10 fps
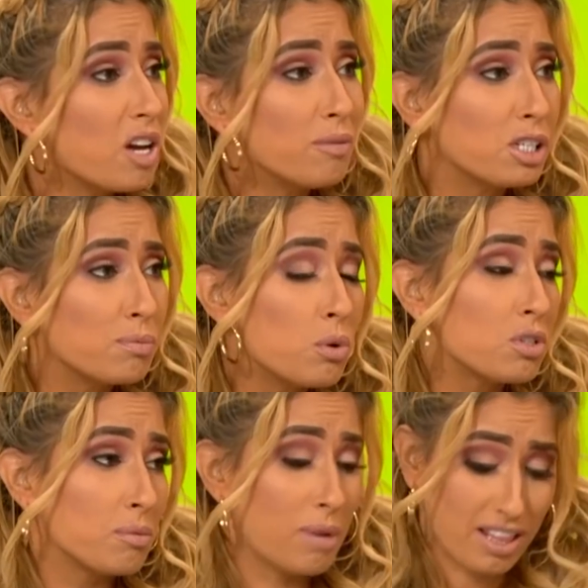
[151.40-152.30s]
so much
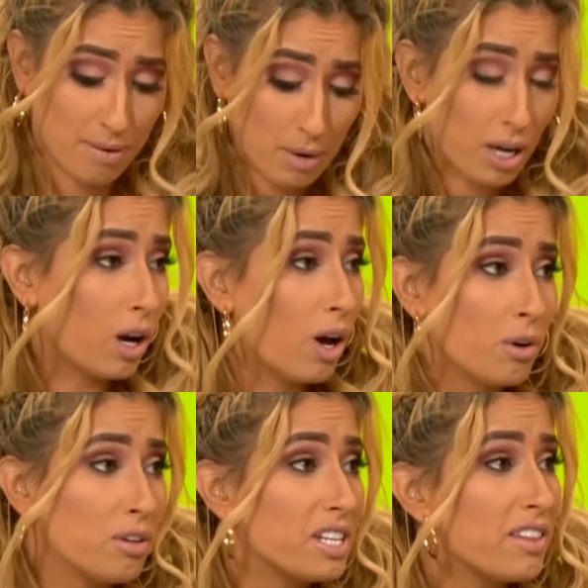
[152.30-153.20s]
more to me than my
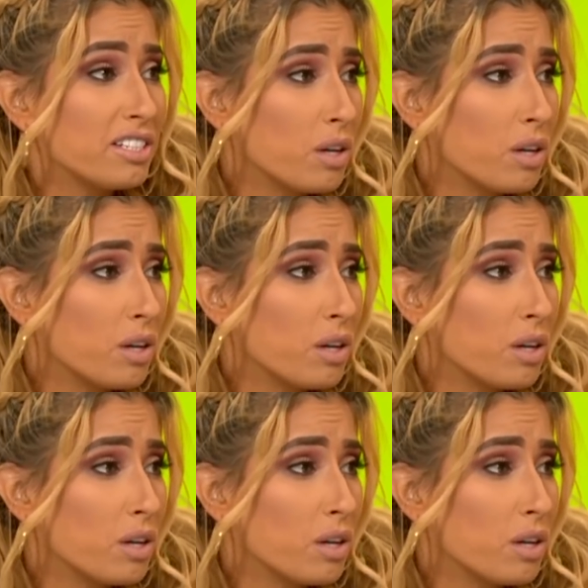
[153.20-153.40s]
clothes, and they